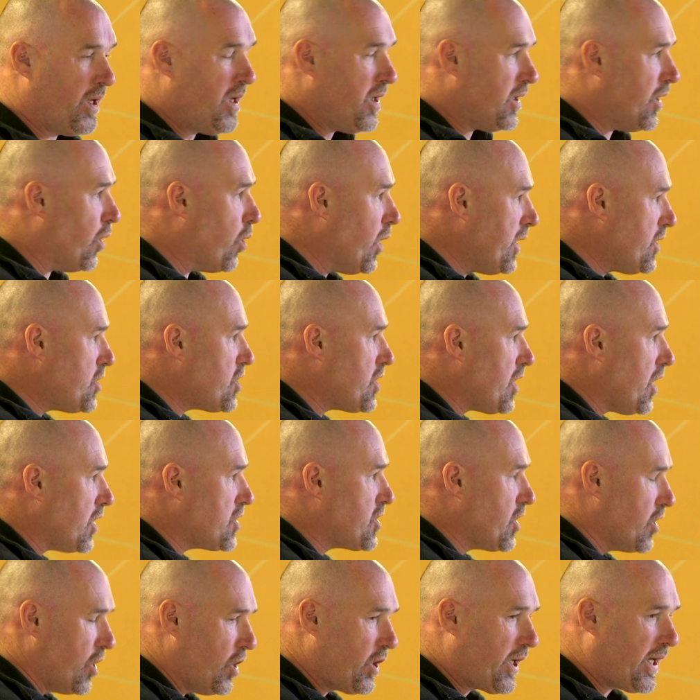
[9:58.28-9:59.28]
Now, when you start
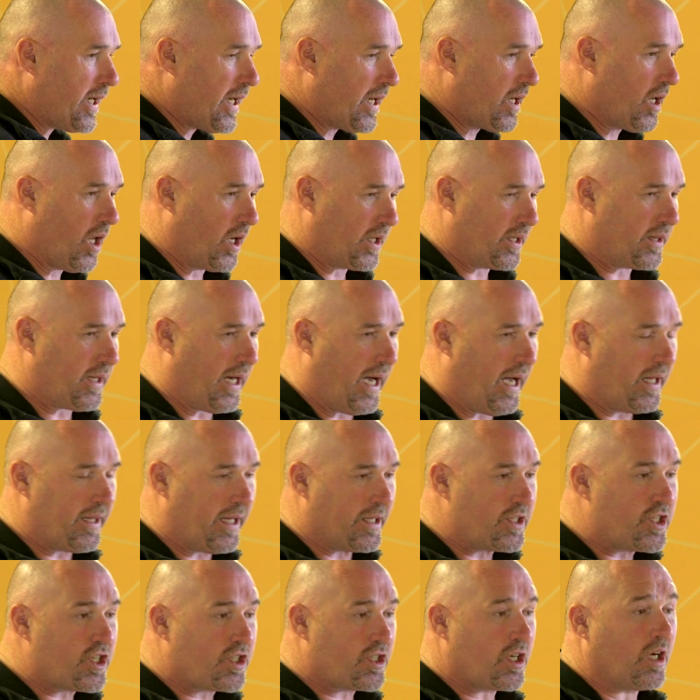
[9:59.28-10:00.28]
to look at it like that,
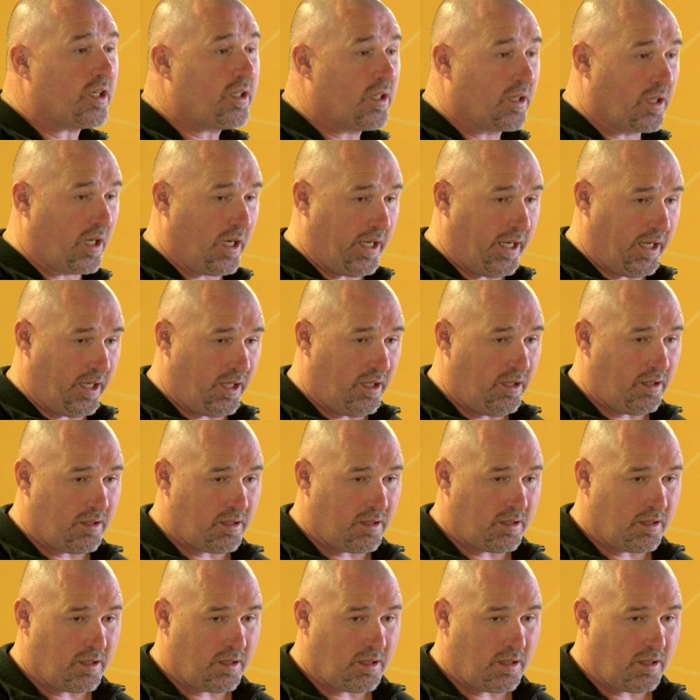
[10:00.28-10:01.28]
then suddenly
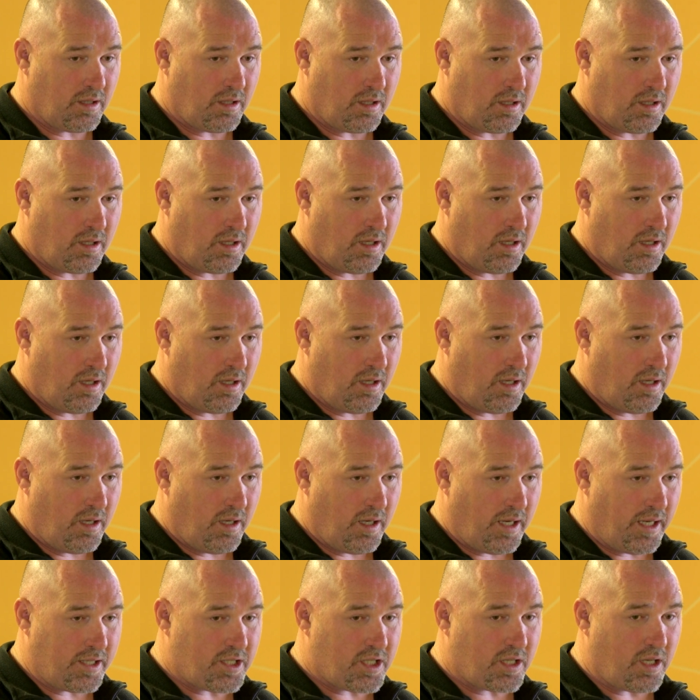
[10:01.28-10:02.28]

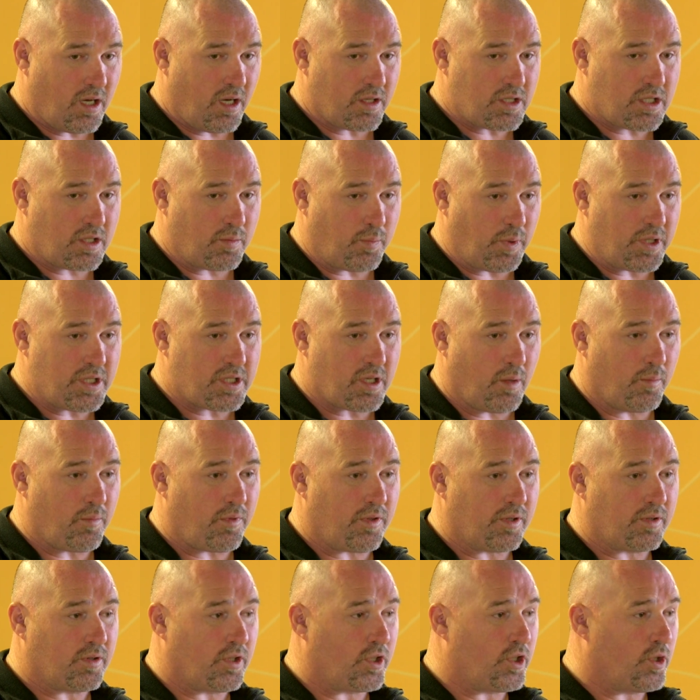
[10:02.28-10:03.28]
it starts to be
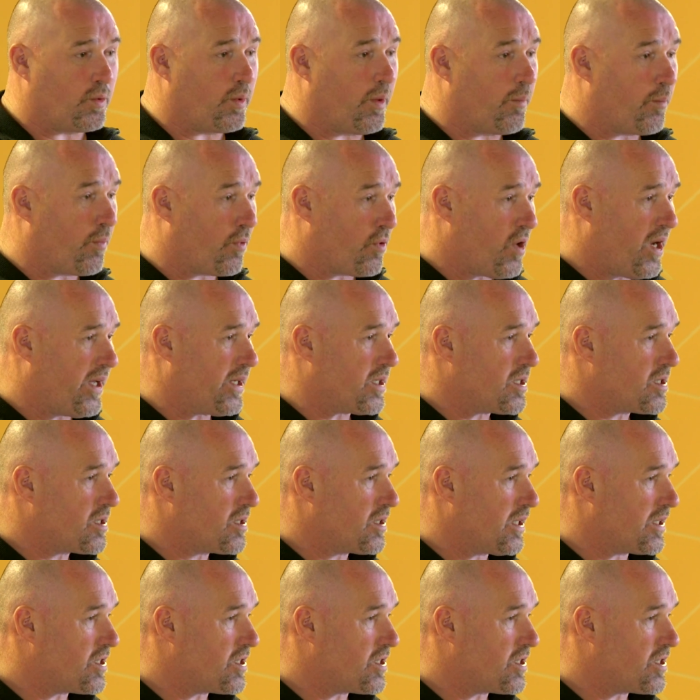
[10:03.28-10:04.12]
something that you embrace.